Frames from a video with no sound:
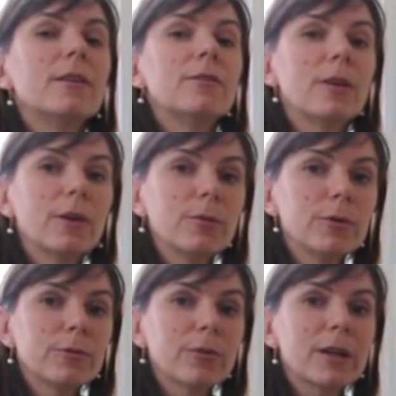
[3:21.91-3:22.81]
very
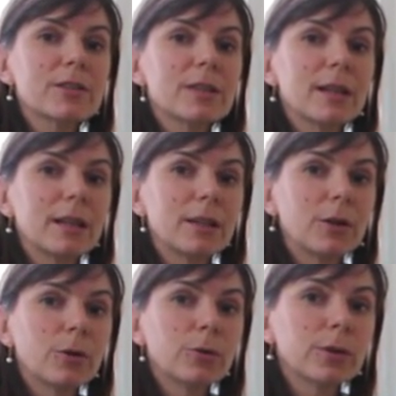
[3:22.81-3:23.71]
refreshing
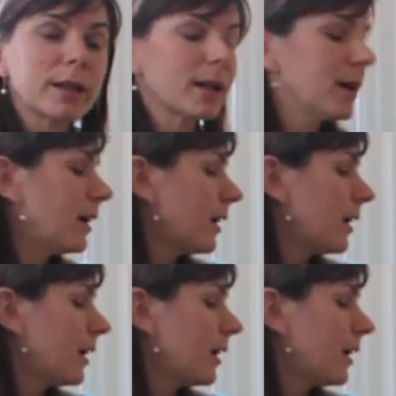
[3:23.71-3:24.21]
and cooling.